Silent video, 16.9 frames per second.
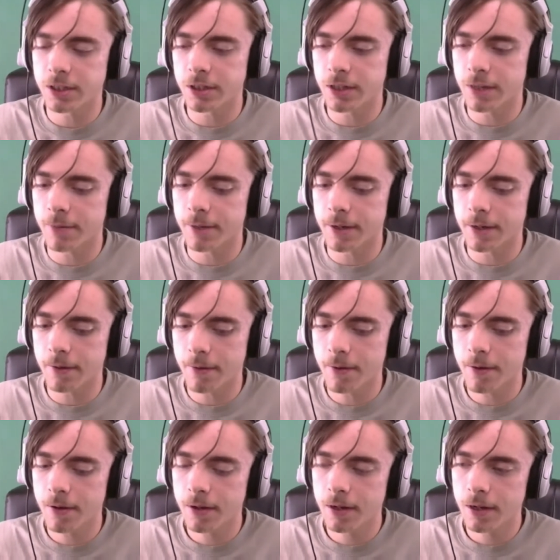you give me,
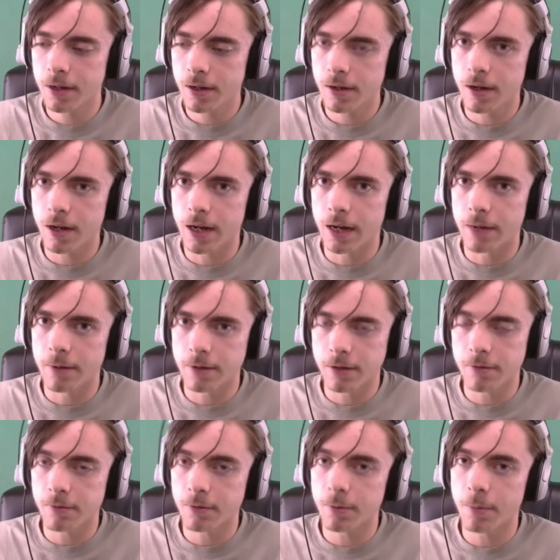
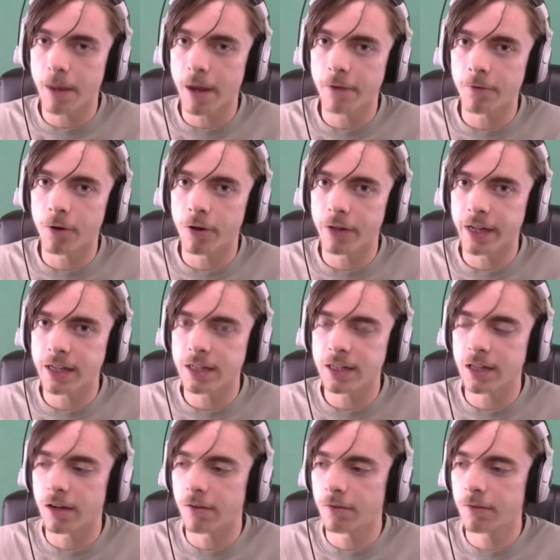you pay for all that
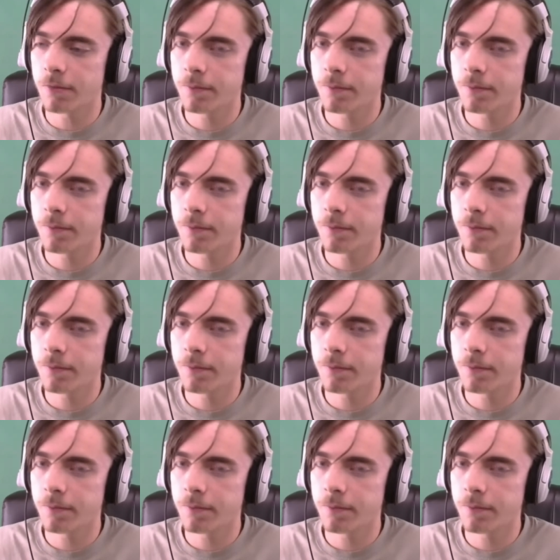stuff.